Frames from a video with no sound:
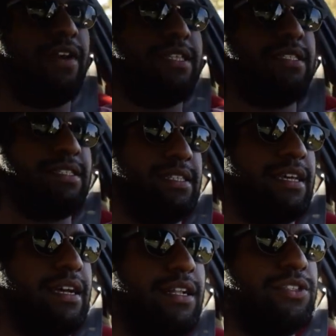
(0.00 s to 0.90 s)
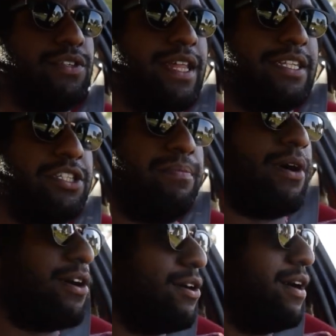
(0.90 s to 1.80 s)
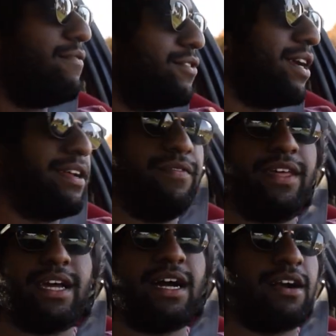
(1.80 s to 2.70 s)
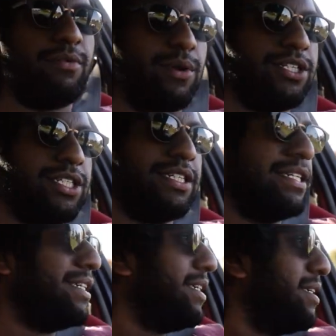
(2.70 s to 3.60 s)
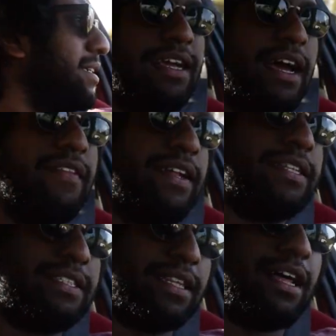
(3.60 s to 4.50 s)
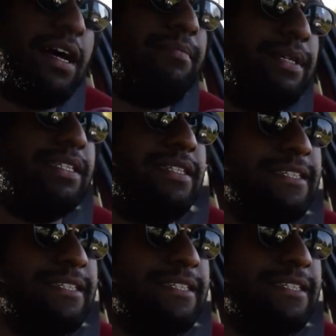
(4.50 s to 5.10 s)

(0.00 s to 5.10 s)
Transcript: once. I'll do that tomorrow after I give the car a wash. And then it's alignment.